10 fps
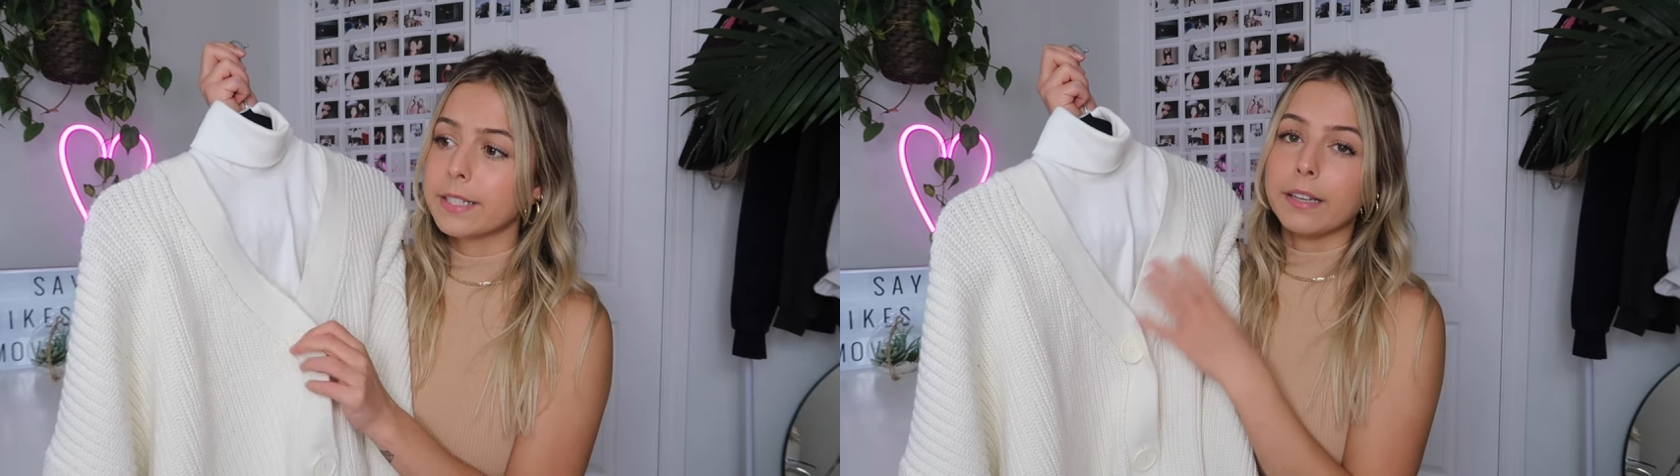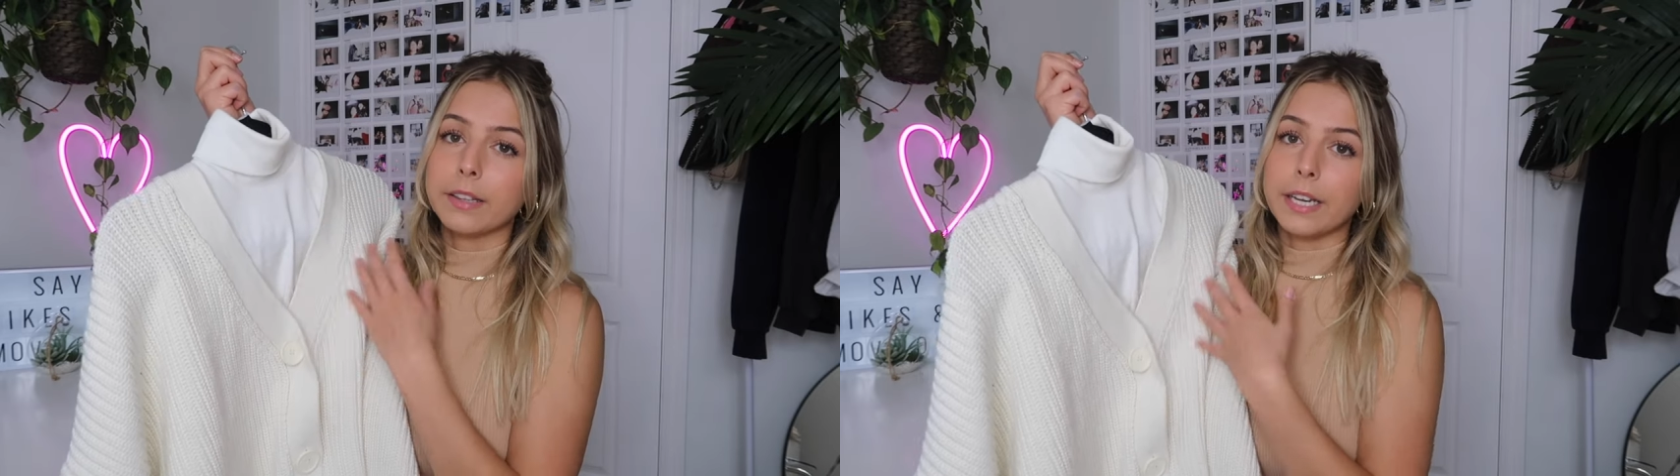
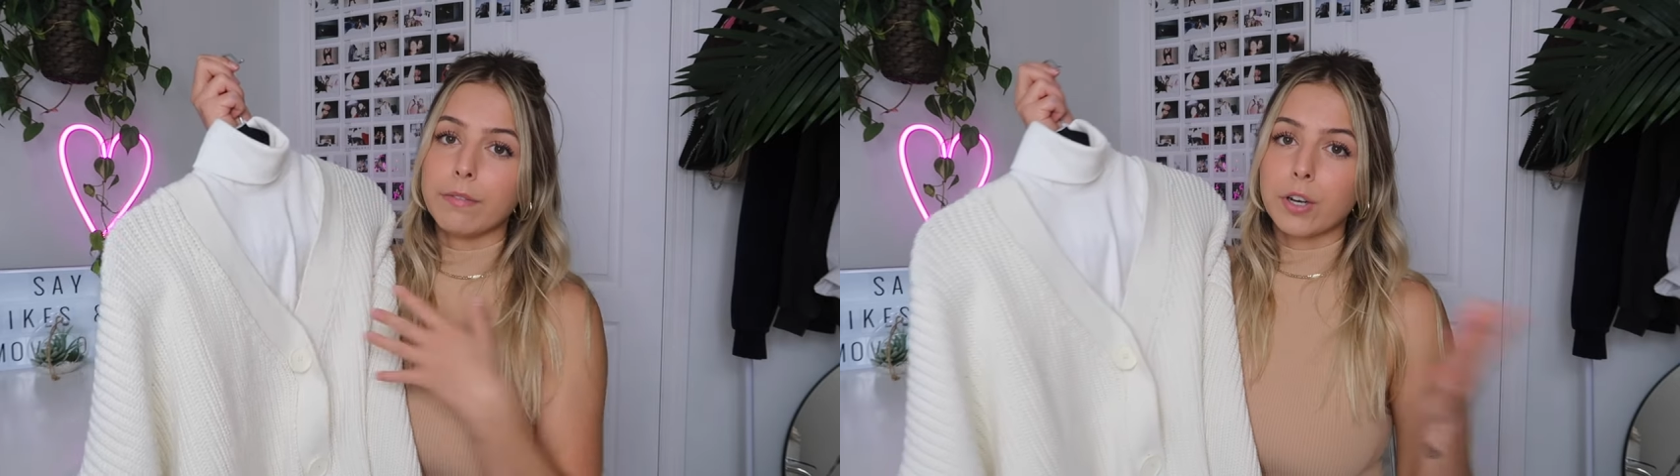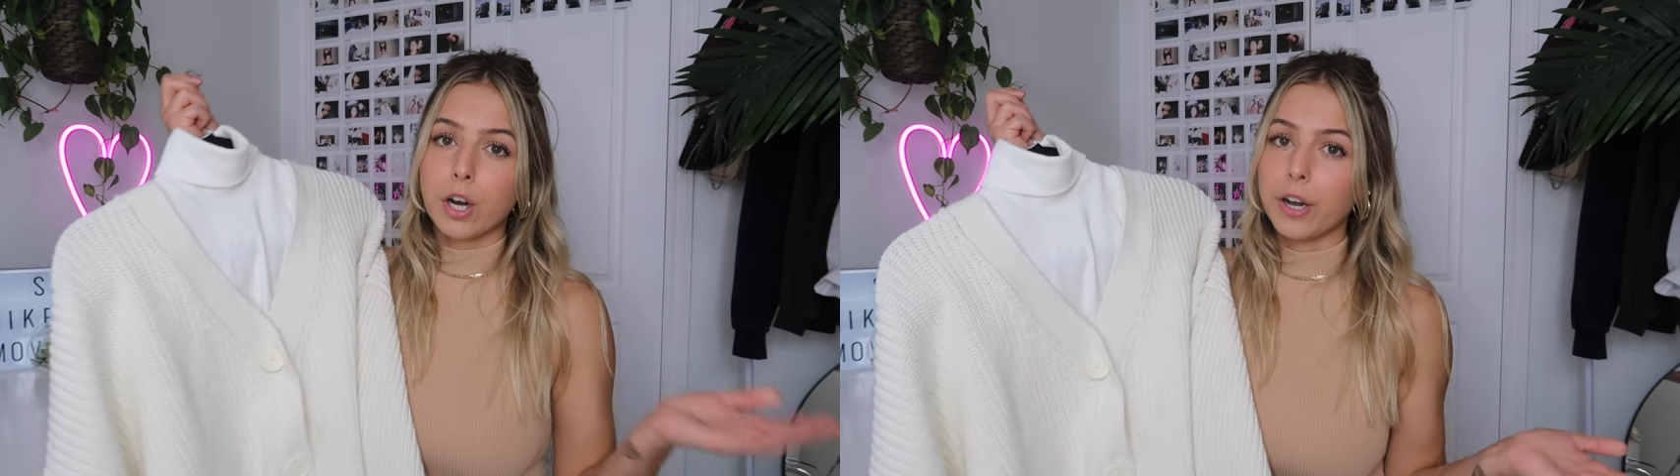and
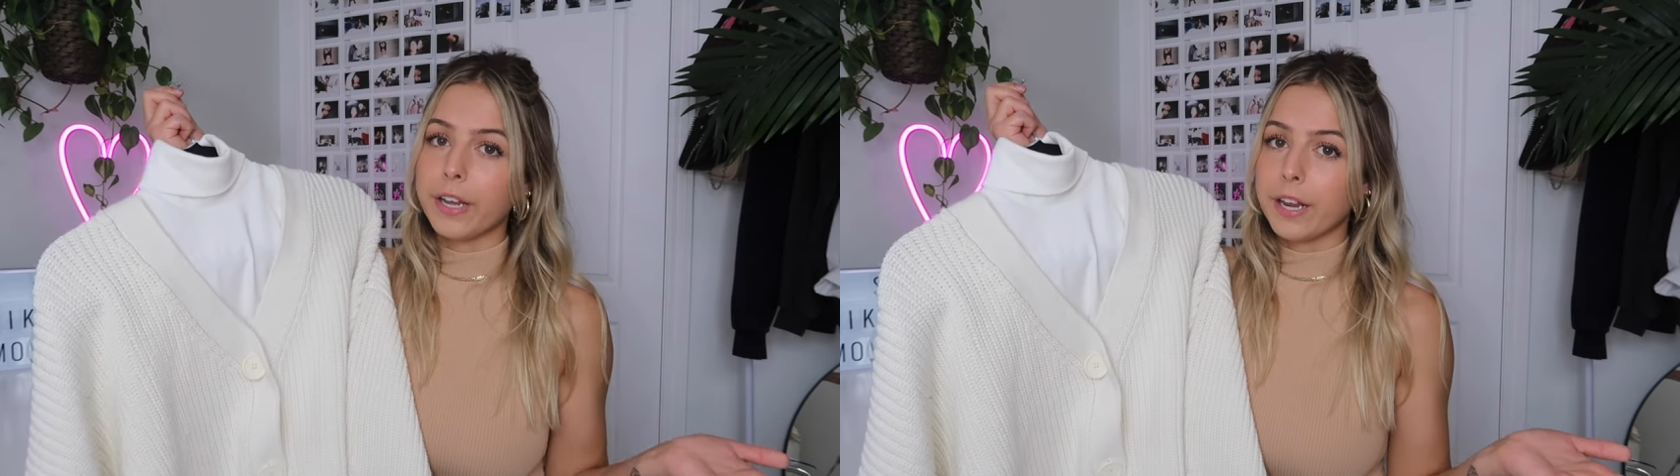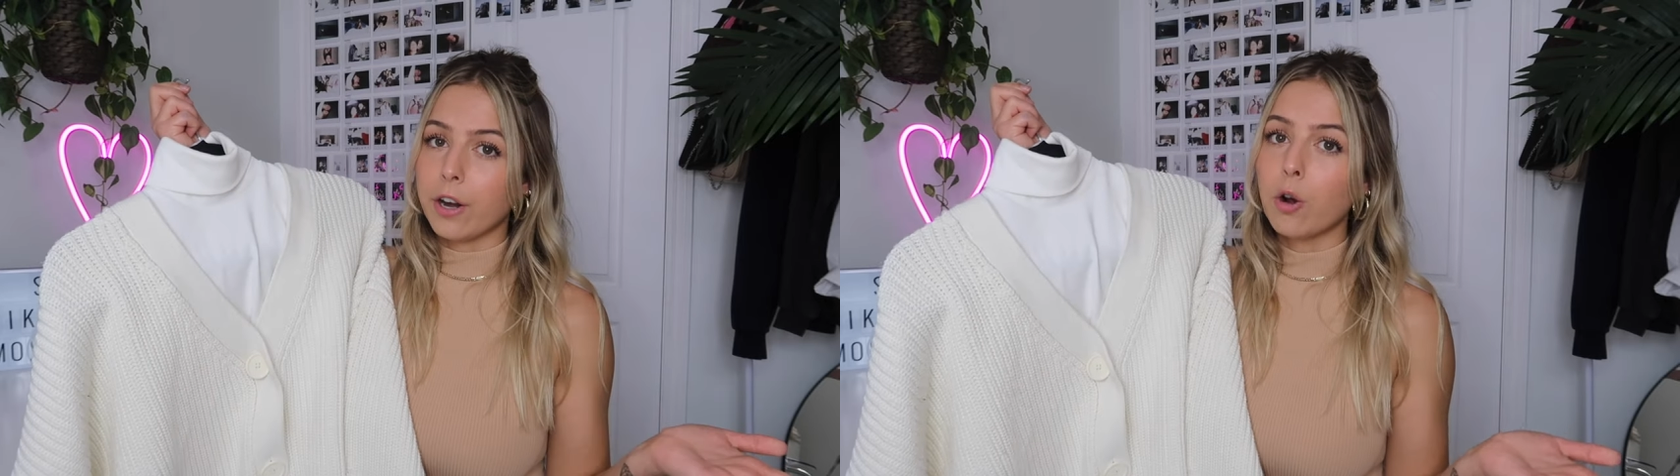leave the
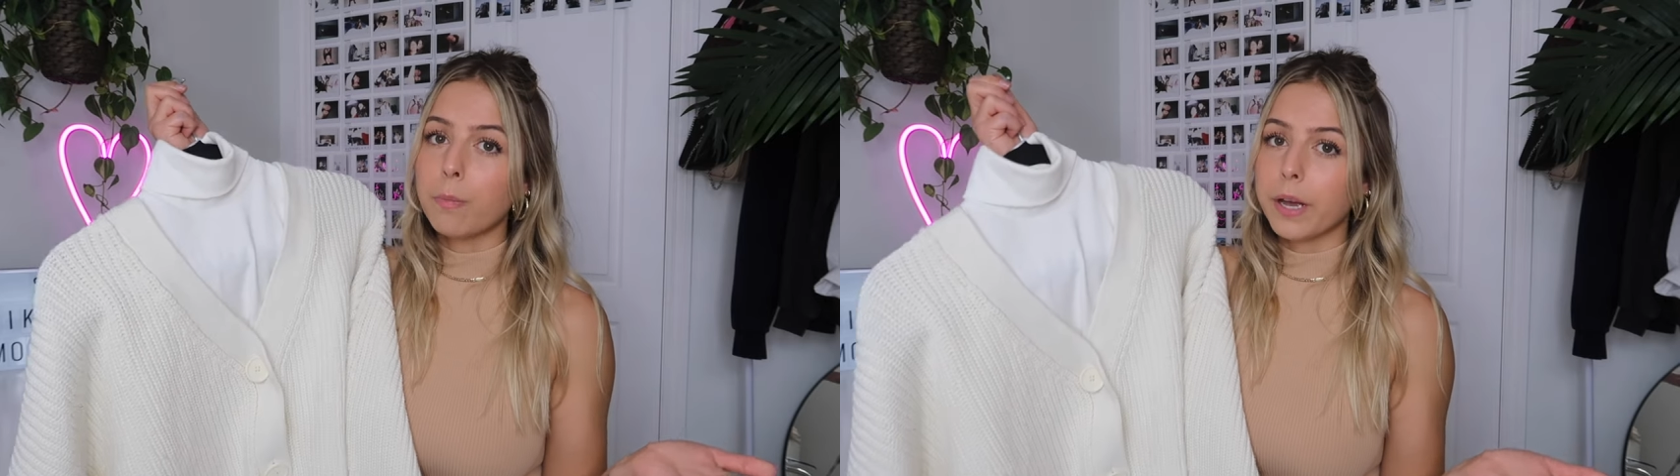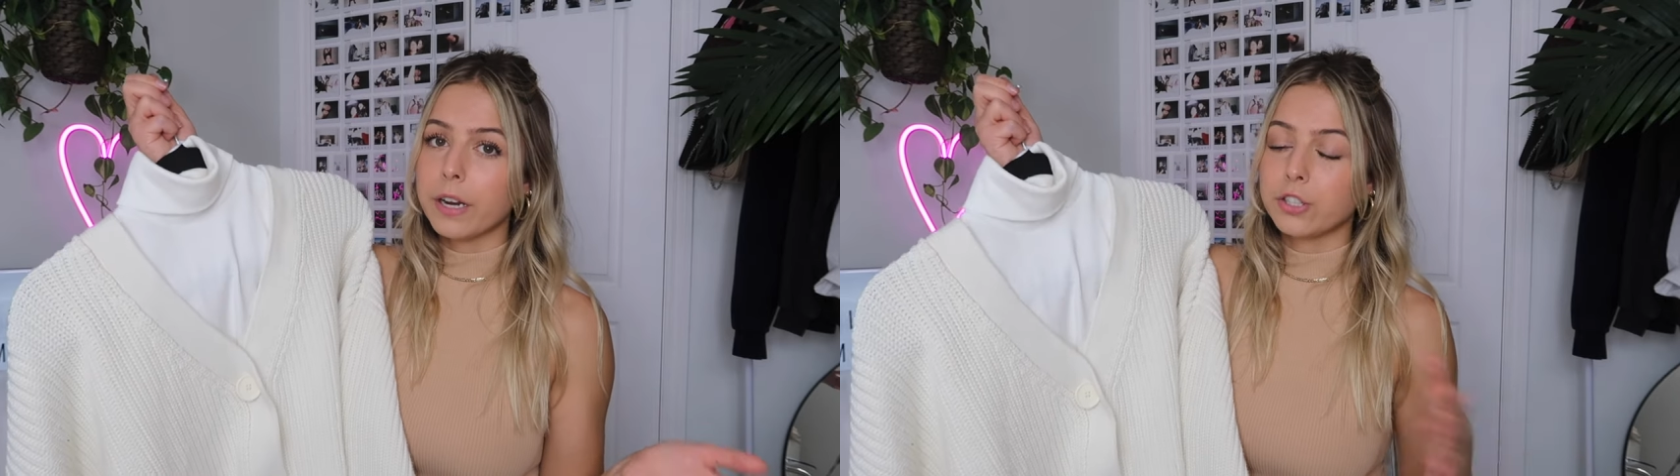cardigan
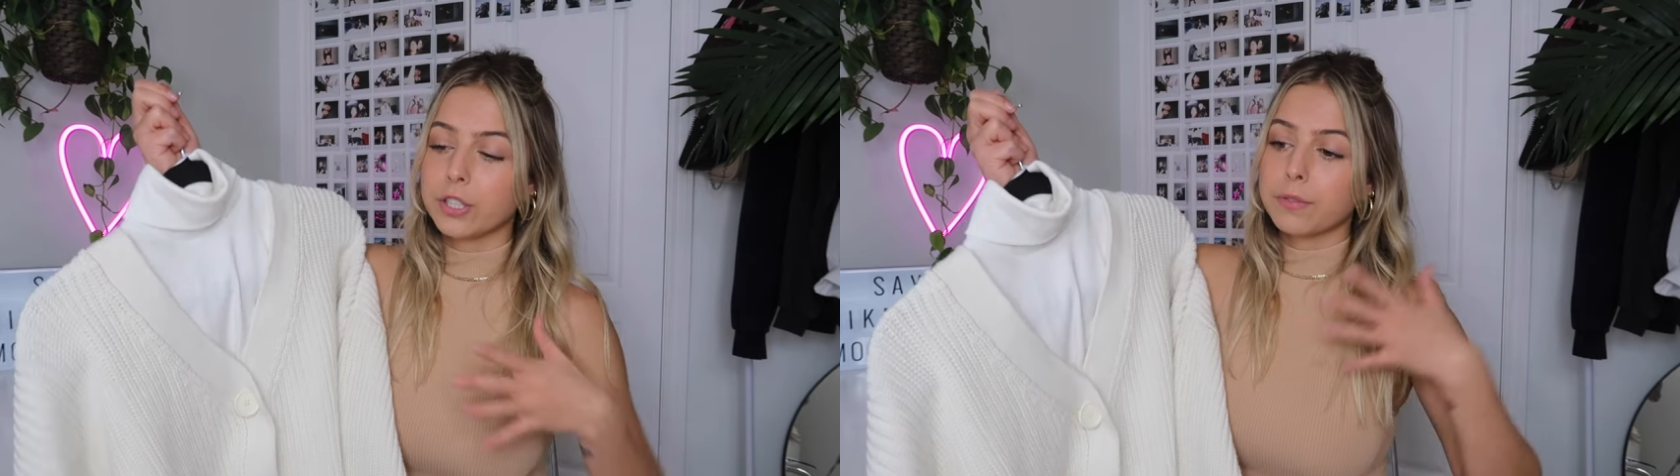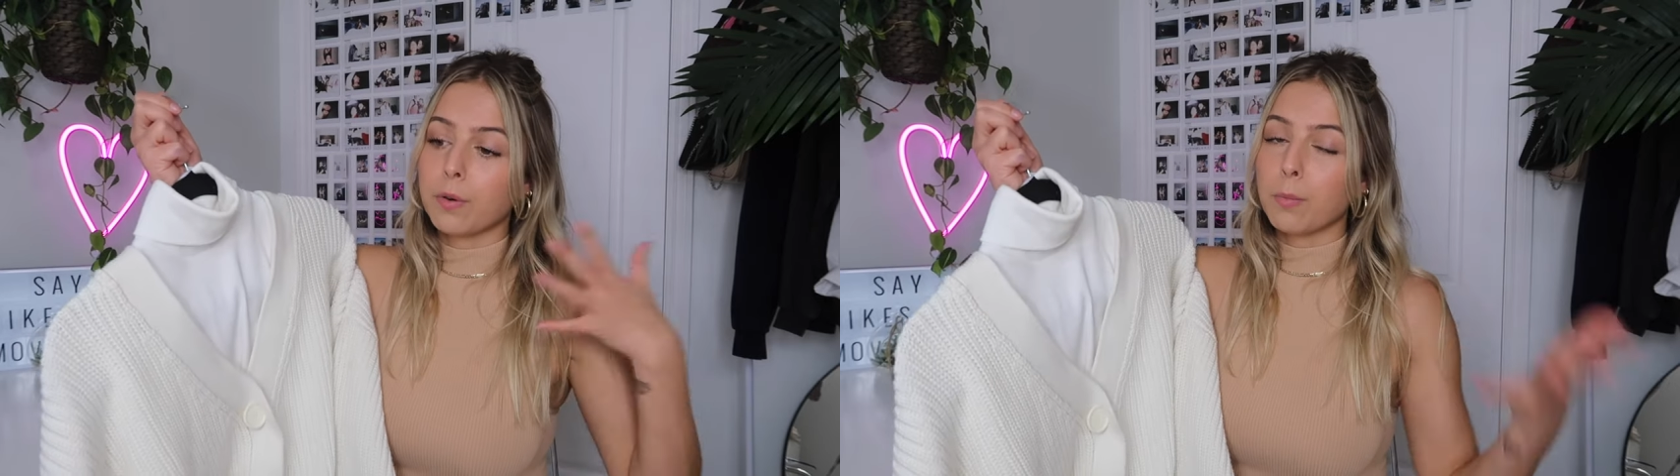open
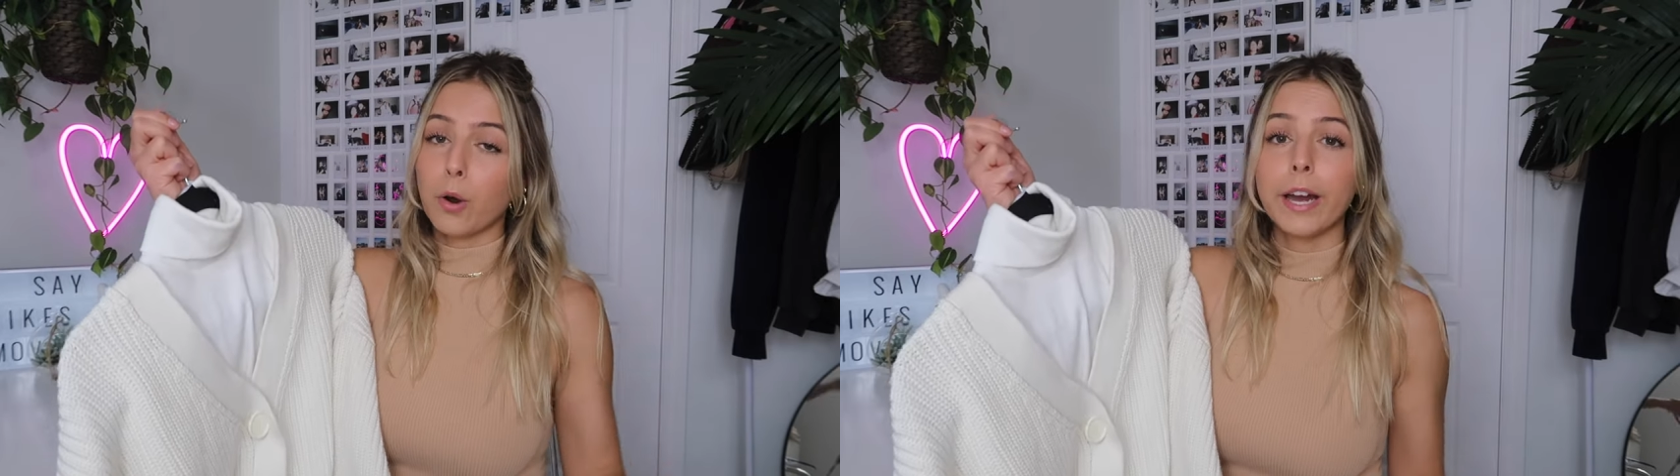just for more